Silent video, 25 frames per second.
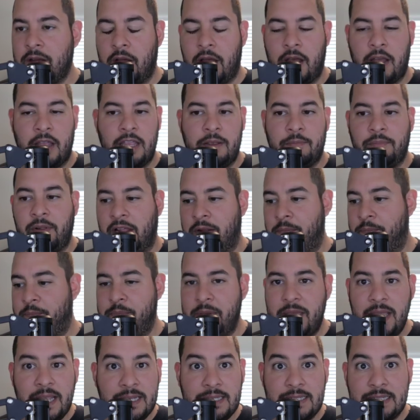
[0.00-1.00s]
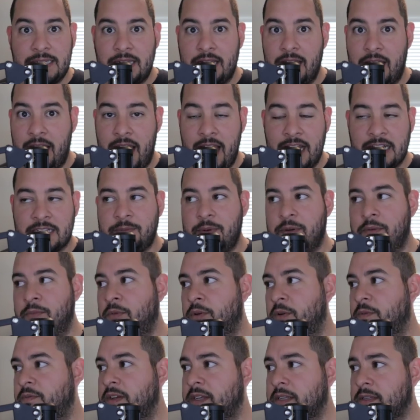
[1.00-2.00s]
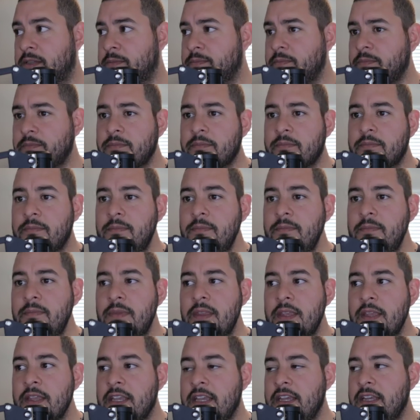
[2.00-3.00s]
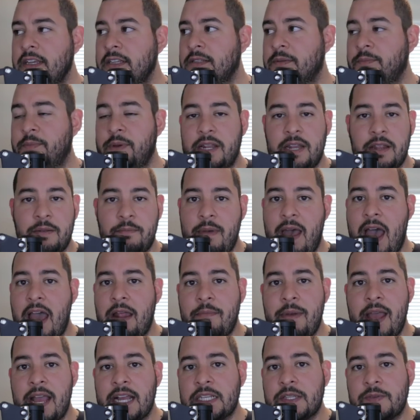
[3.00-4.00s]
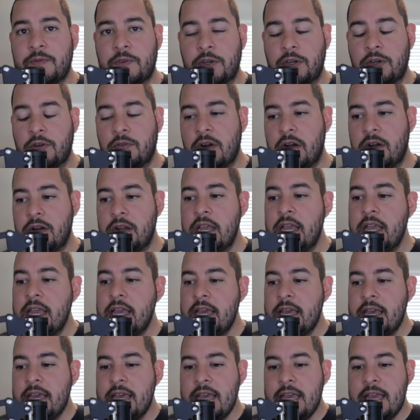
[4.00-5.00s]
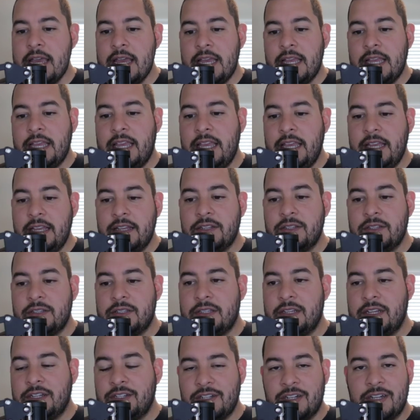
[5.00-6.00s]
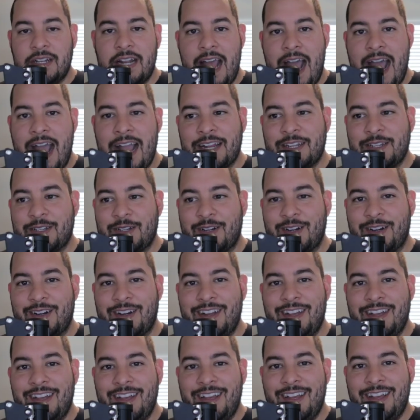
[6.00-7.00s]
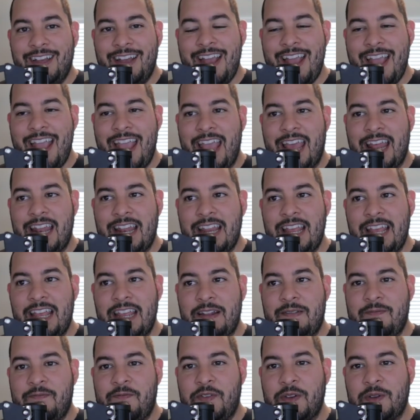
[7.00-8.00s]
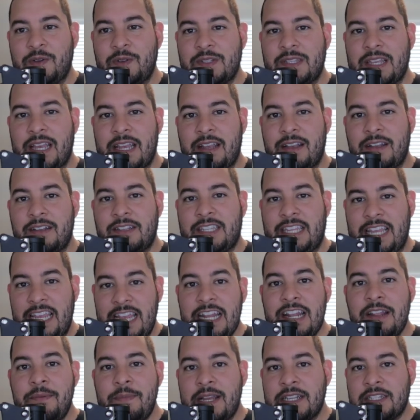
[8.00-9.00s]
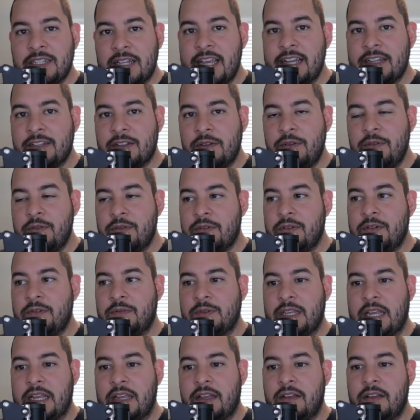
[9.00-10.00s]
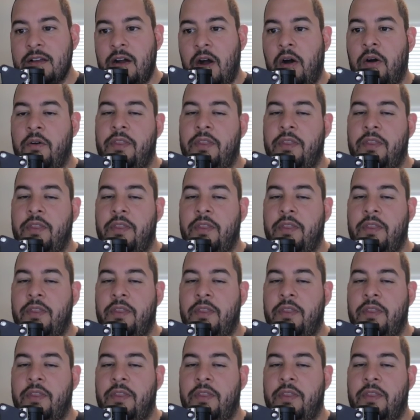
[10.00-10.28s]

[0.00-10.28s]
he played Beast in X-Men movies. He's been in Mad Max Fury Road. He is such a good actor. And it feels like seeing him as Lex Luthor, it was like, oh,